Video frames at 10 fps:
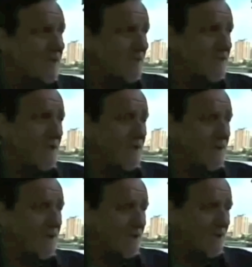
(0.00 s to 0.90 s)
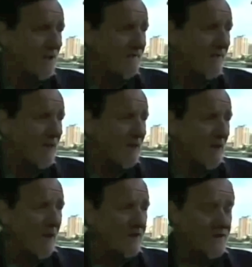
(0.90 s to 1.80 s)
I actually turned in um,
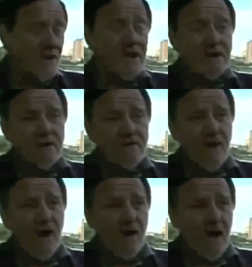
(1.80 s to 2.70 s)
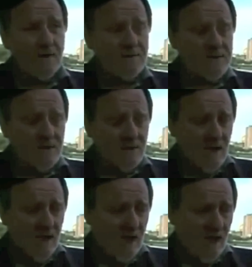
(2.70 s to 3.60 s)
uh, three firearms
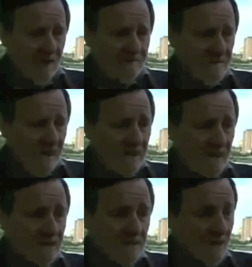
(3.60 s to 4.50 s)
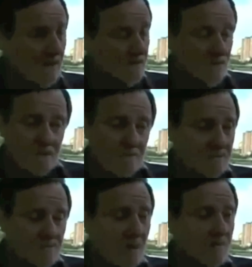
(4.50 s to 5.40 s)
um, and it, look,
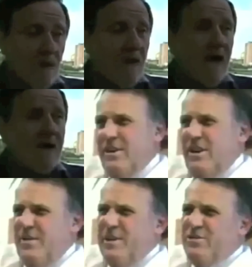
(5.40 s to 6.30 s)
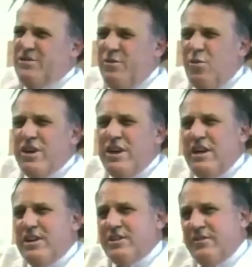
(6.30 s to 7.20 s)
it, it, broke heart. I mean, it was
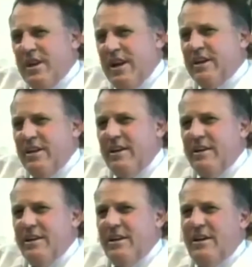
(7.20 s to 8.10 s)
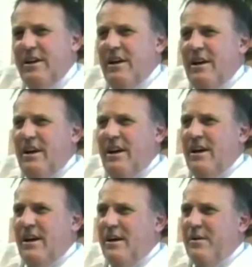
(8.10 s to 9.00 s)
40 years of collecting
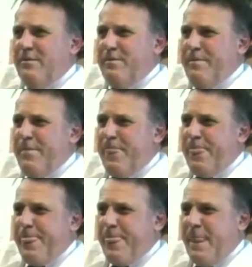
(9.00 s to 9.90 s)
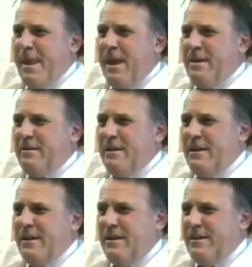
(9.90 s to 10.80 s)
um,
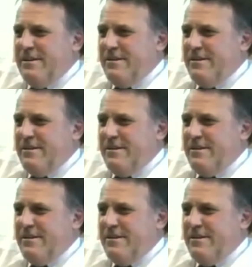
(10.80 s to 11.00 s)
and